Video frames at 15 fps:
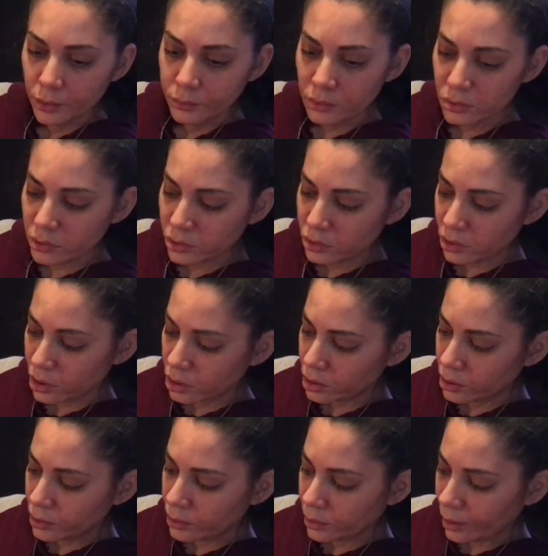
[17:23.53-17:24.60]
was
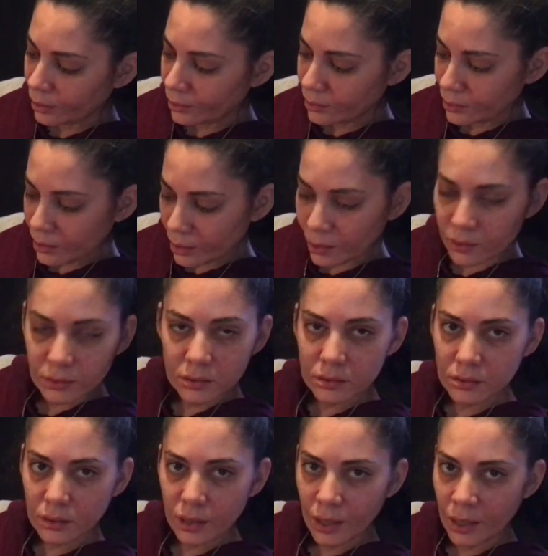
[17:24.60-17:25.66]
like
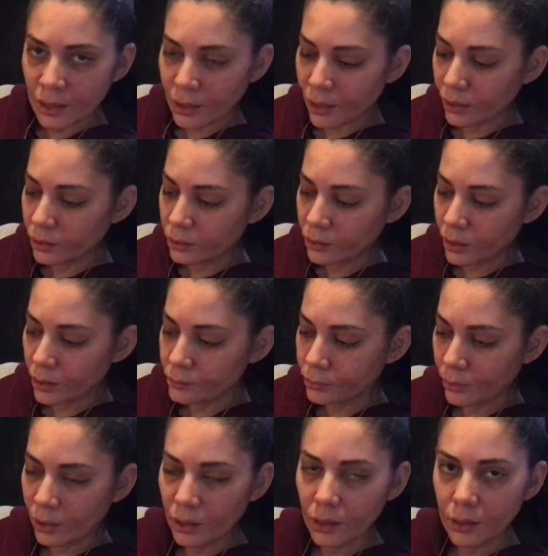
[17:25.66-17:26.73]
this and I could not
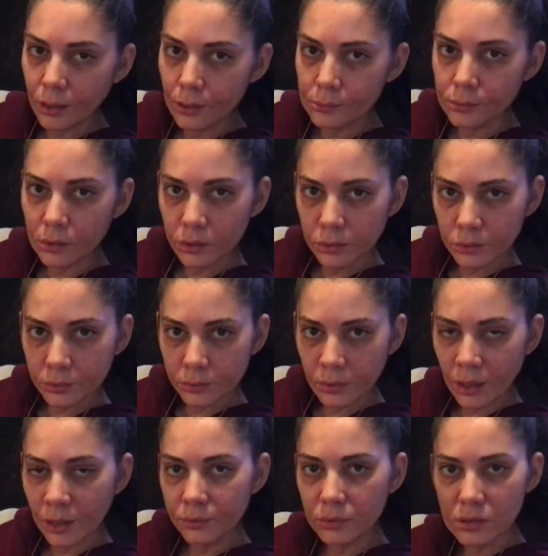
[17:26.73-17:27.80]
bring it up
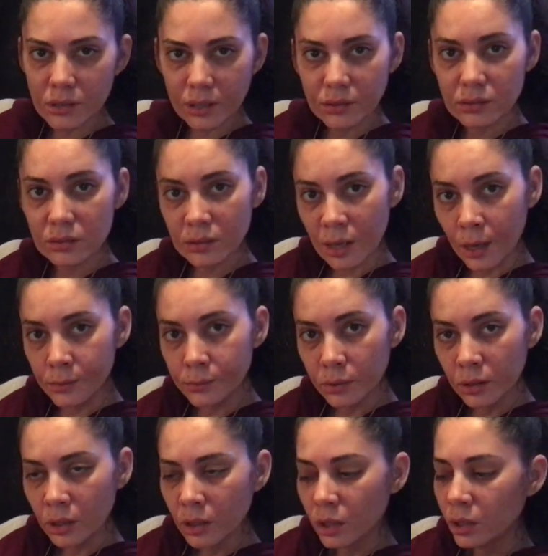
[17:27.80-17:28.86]
when I would take a step.
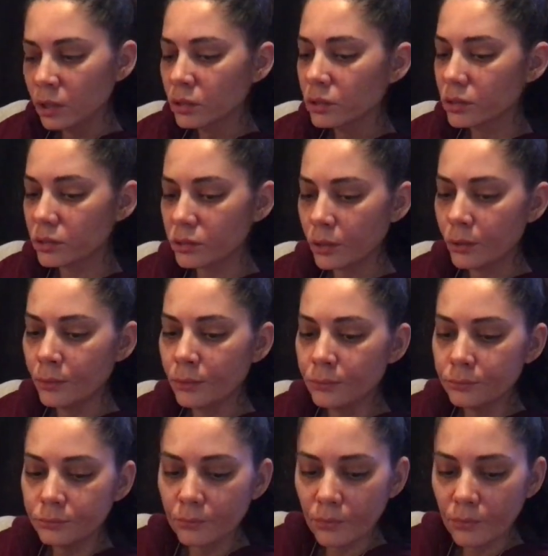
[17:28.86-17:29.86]
So